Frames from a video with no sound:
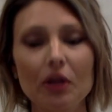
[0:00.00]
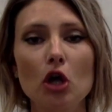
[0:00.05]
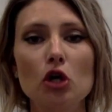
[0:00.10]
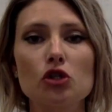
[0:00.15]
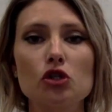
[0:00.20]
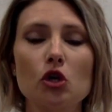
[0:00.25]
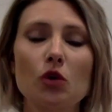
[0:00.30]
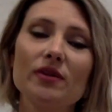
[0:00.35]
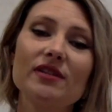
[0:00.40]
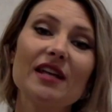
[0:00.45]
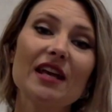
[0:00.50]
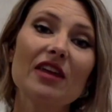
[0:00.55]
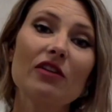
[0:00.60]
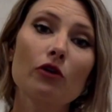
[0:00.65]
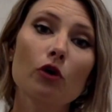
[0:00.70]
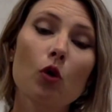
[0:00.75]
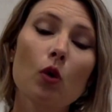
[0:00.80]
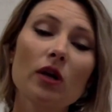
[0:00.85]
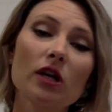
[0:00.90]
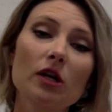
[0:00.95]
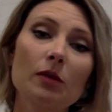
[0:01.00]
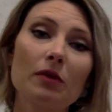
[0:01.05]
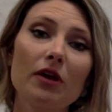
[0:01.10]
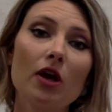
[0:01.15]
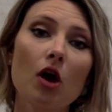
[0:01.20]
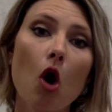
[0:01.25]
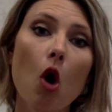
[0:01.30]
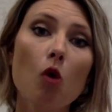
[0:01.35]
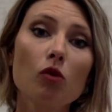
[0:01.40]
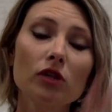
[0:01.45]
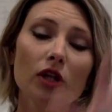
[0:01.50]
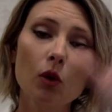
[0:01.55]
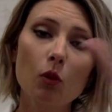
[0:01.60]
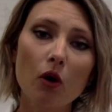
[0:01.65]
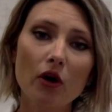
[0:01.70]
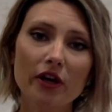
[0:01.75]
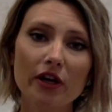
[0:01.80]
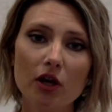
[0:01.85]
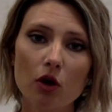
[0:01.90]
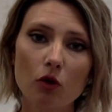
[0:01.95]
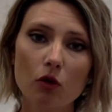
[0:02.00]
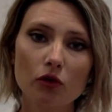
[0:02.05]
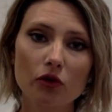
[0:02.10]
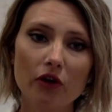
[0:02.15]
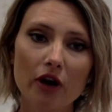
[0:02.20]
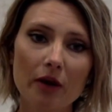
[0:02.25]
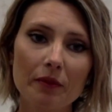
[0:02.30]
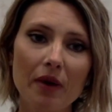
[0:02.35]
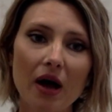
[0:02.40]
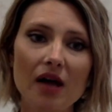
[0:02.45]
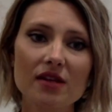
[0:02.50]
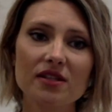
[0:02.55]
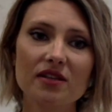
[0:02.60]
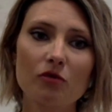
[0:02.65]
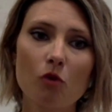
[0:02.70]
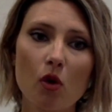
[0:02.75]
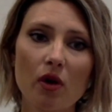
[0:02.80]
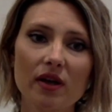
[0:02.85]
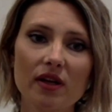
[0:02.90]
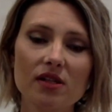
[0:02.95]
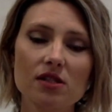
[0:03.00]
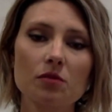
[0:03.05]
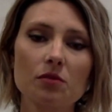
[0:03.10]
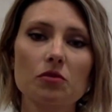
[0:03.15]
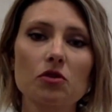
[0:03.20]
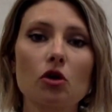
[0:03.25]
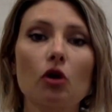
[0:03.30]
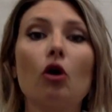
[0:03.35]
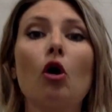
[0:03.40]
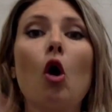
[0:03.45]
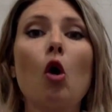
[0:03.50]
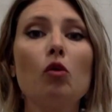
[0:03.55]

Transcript: So it's either going to be only working on gram positive organisms or